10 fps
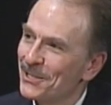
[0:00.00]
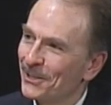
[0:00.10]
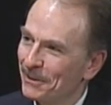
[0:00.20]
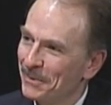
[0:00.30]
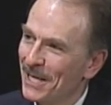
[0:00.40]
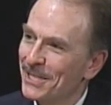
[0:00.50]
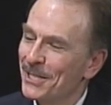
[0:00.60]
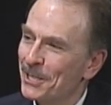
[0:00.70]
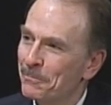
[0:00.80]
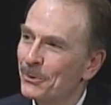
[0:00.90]
They're going to be on the
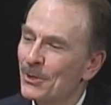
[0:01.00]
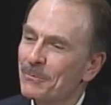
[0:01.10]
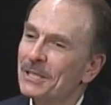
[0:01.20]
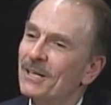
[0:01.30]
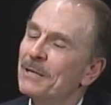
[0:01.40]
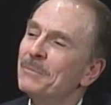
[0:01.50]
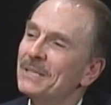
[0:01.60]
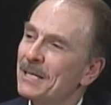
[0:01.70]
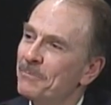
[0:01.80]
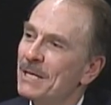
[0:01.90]
unemployment line, but
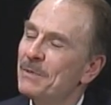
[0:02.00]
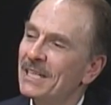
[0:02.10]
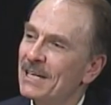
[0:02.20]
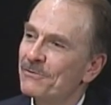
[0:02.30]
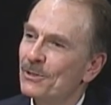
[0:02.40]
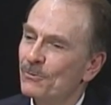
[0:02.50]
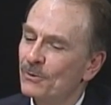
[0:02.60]
then maybe they'd have to